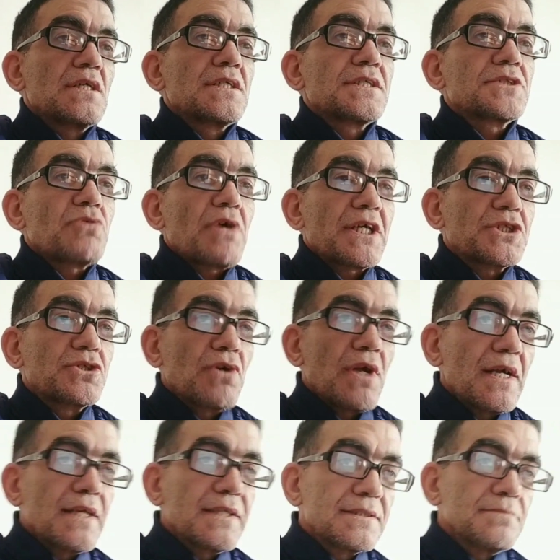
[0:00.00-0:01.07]

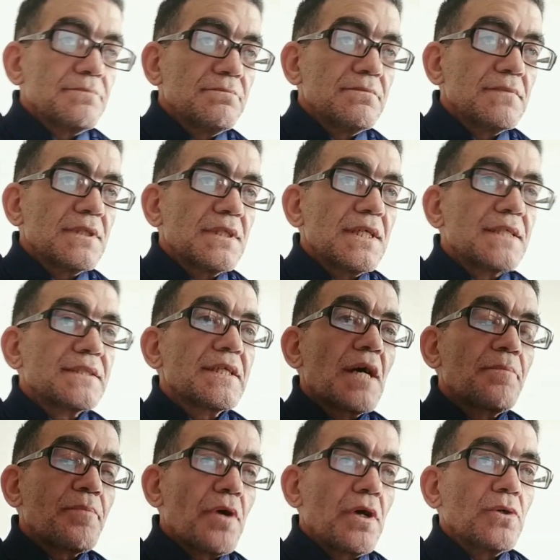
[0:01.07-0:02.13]
Structuralism is an
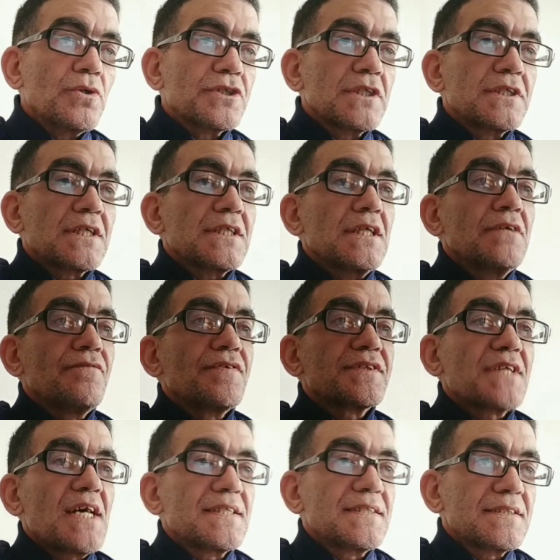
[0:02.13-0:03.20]
approach that
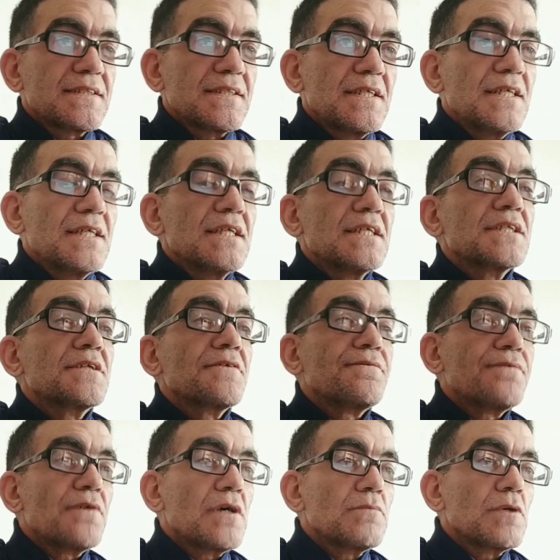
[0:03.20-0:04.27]
emphasizes the
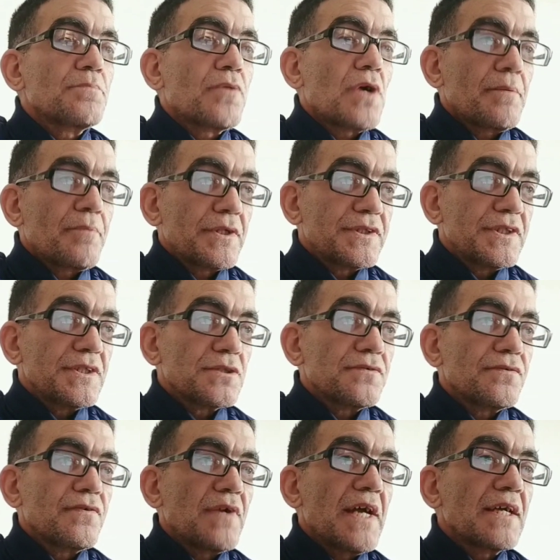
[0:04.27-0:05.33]
formal properties
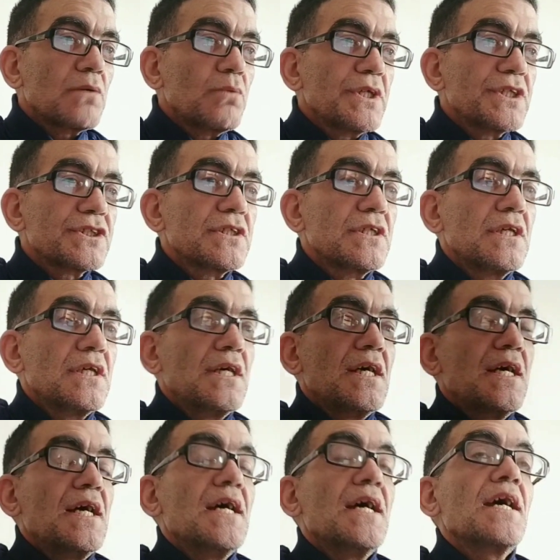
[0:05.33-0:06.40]
of language
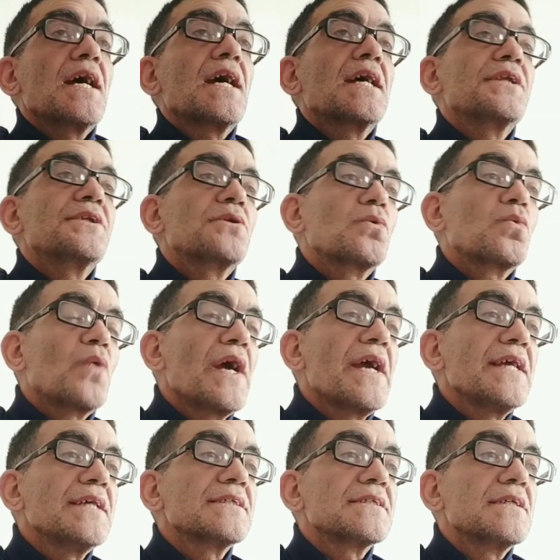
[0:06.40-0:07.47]
and the
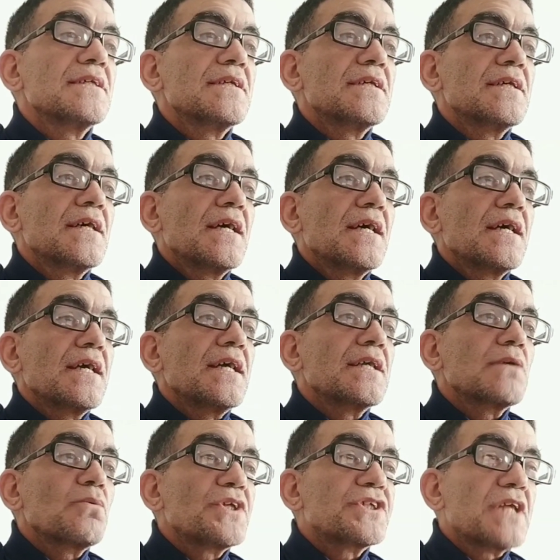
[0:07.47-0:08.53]
ways
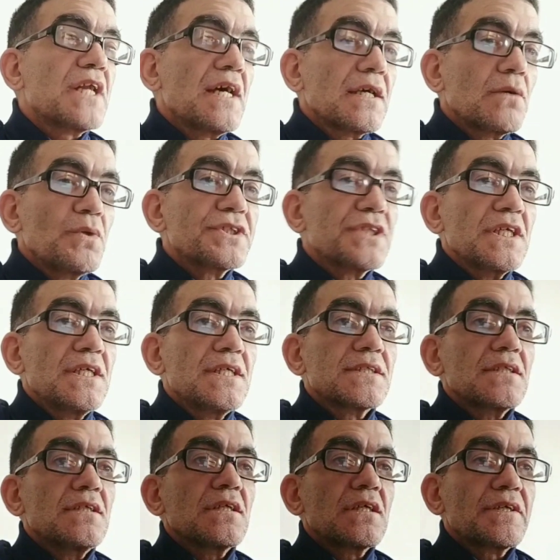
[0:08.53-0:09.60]
in which language is
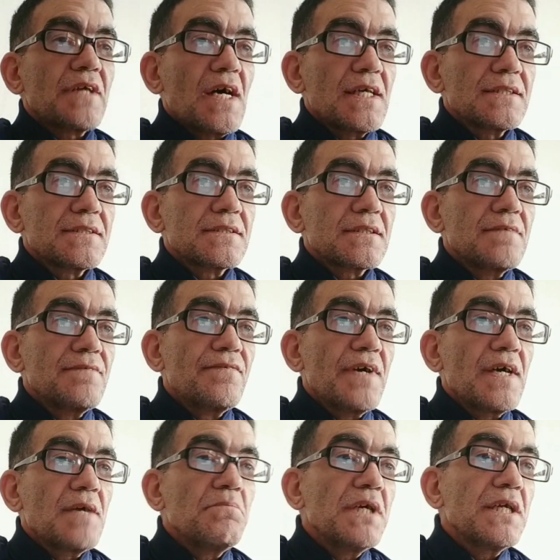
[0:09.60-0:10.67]
organized to
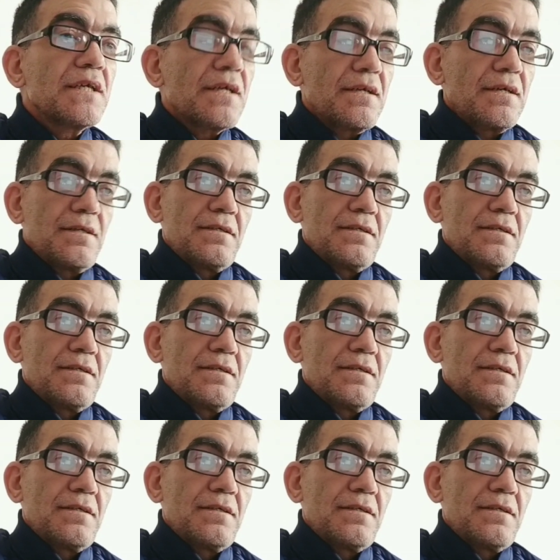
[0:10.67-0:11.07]
convey meaning.